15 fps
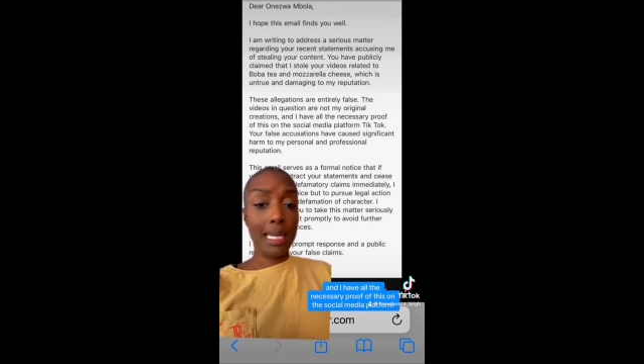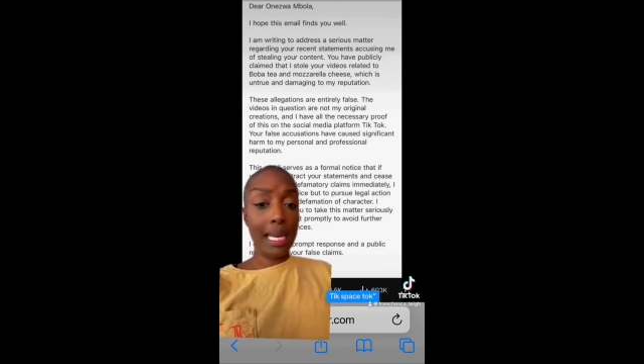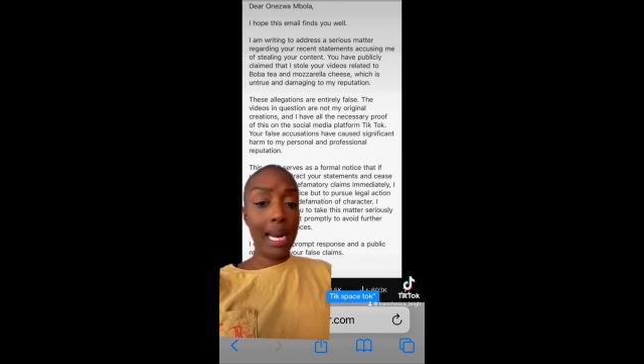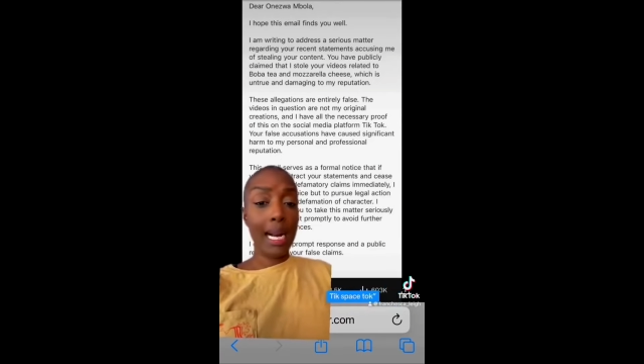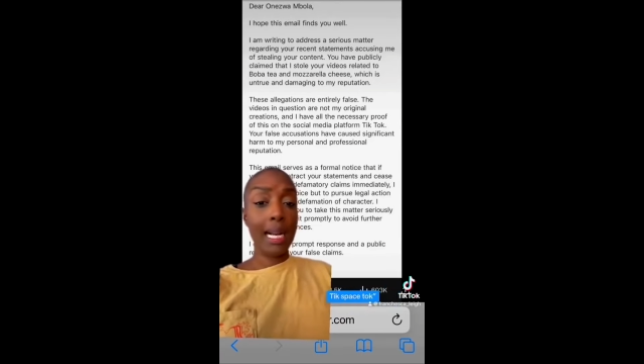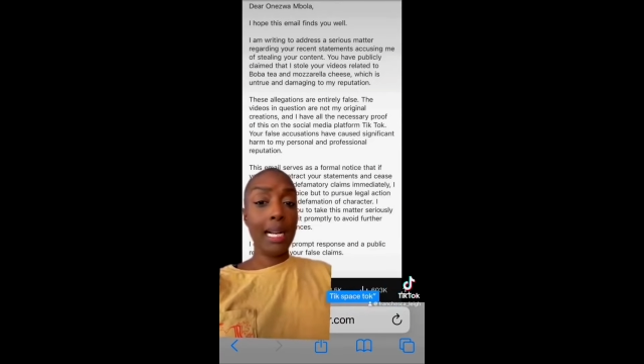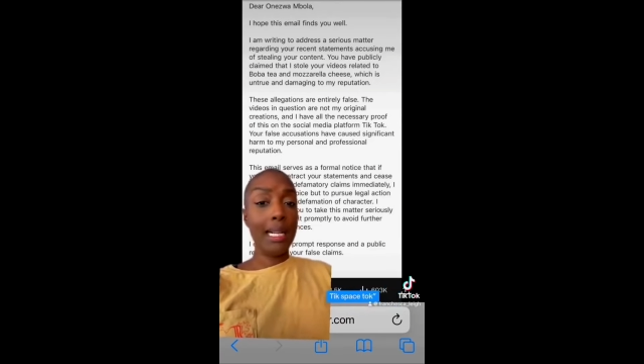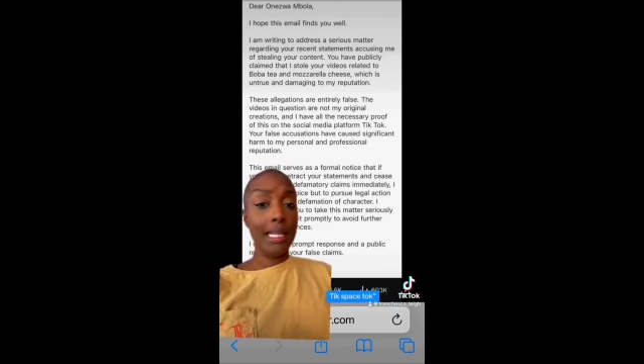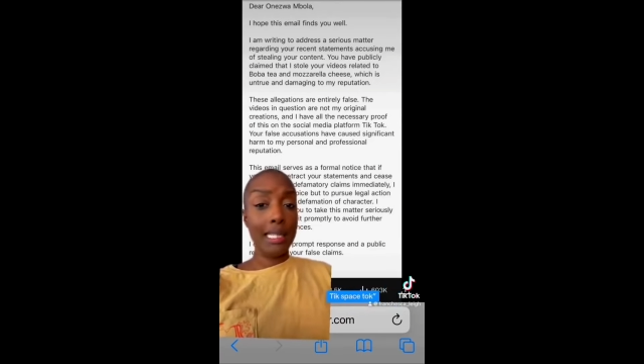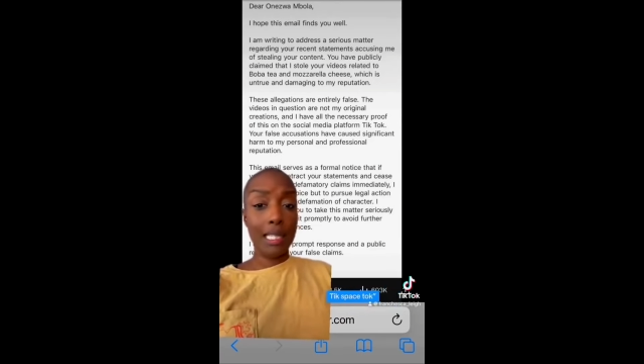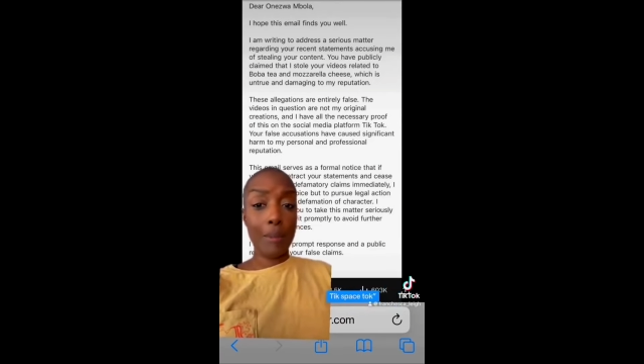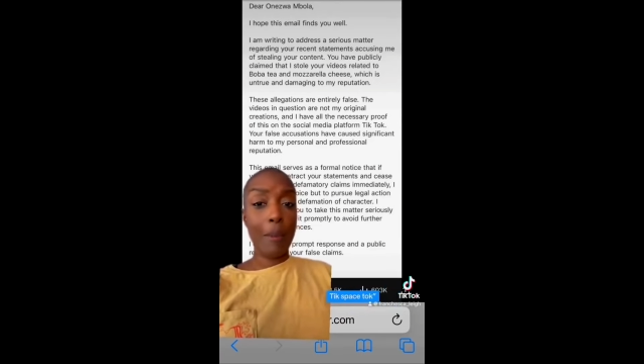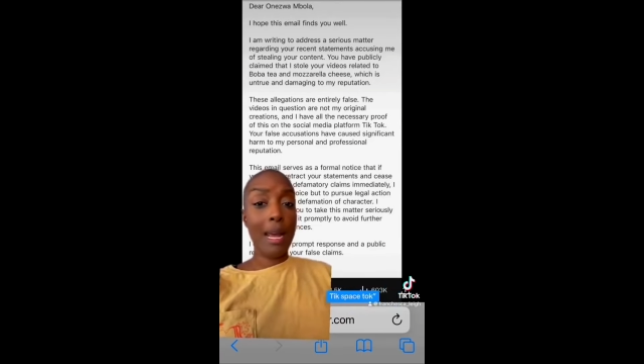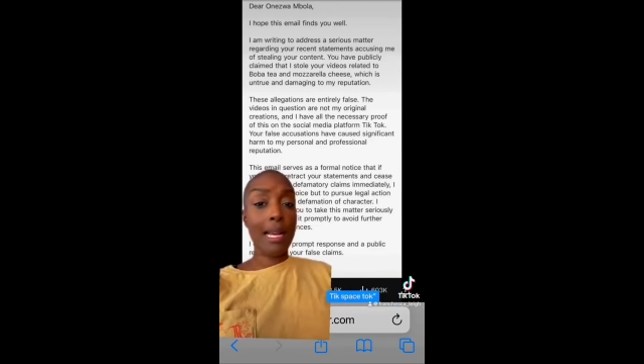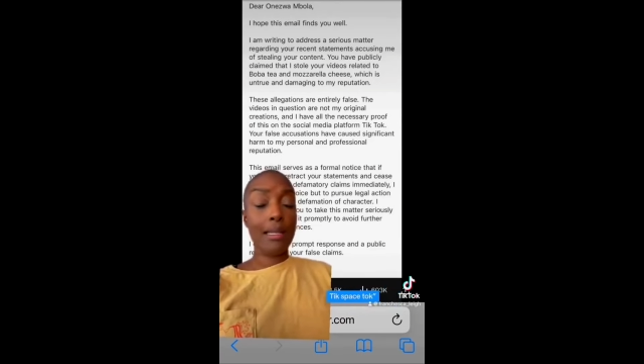Tick
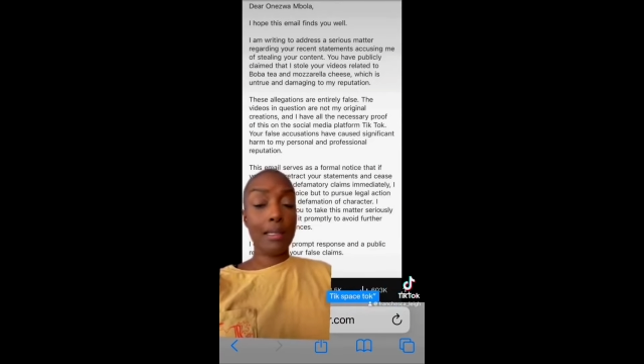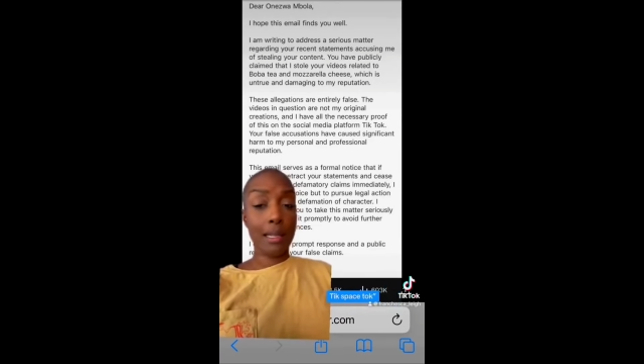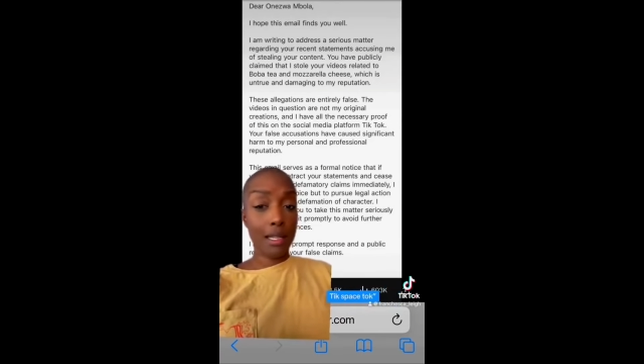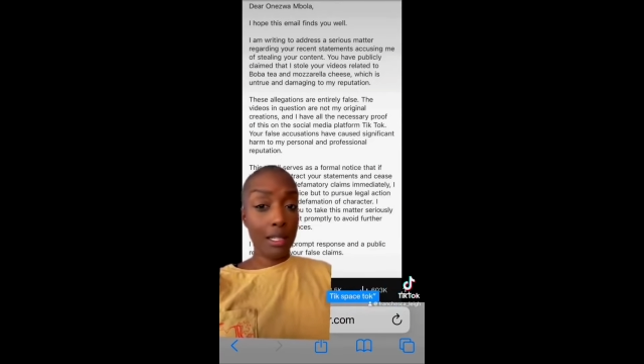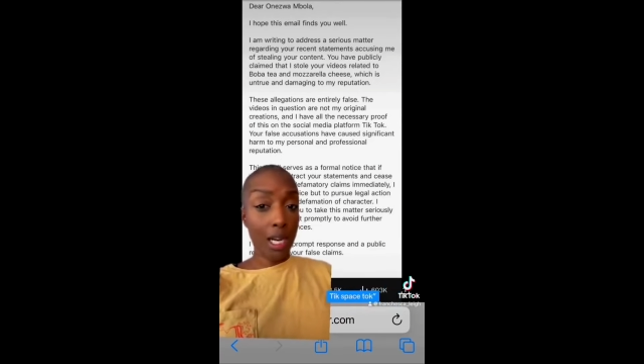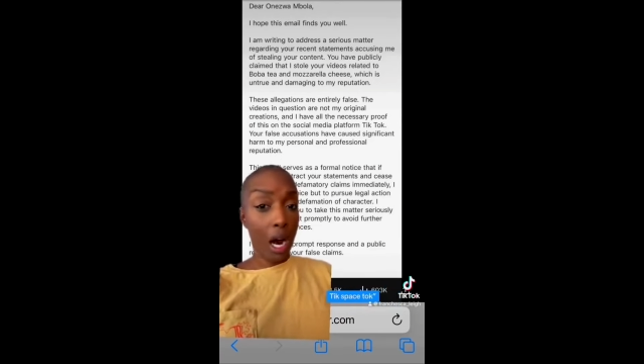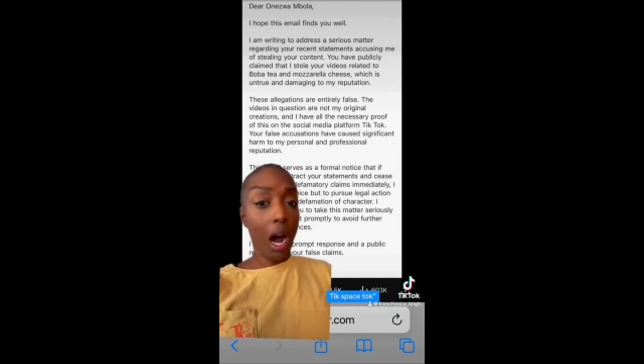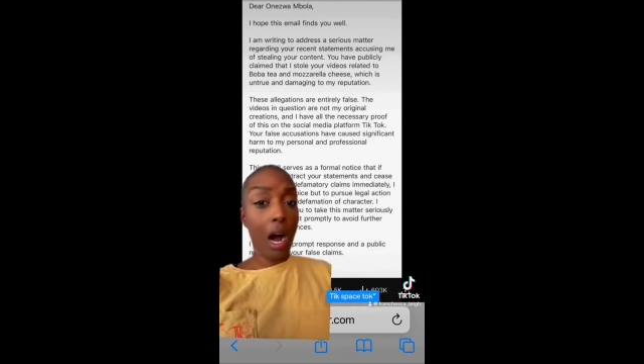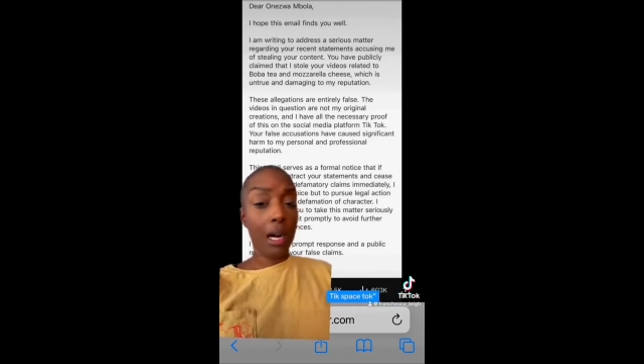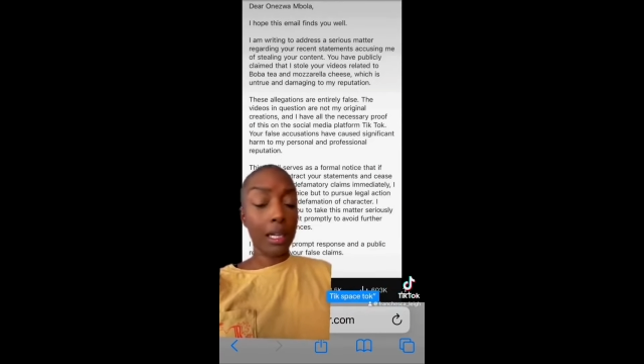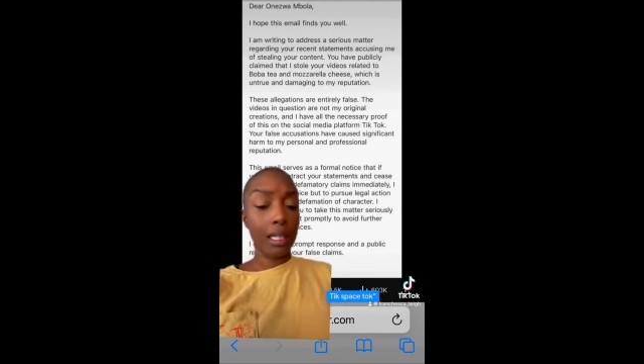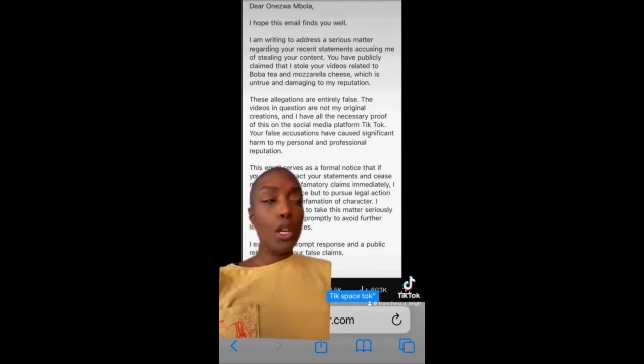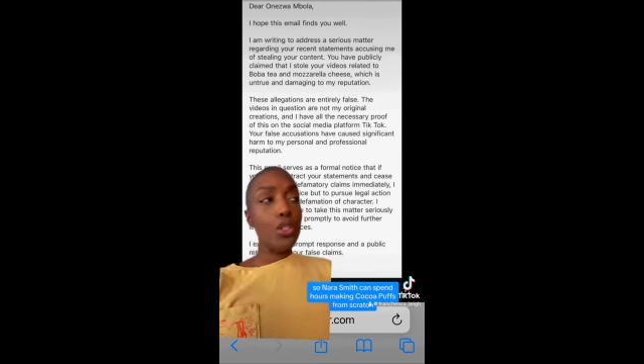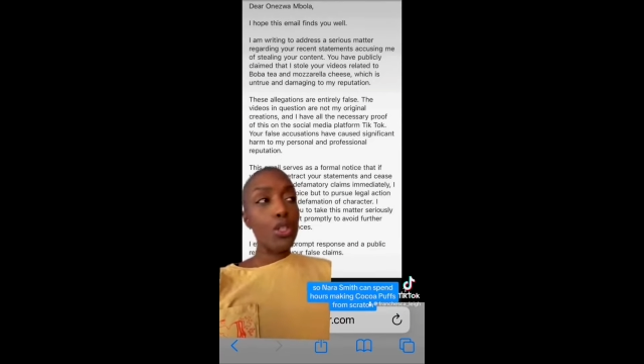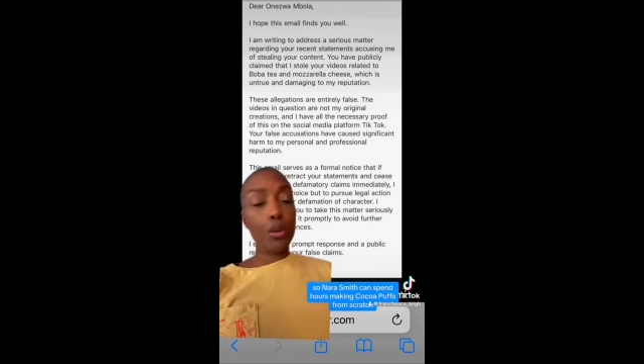Space Talk.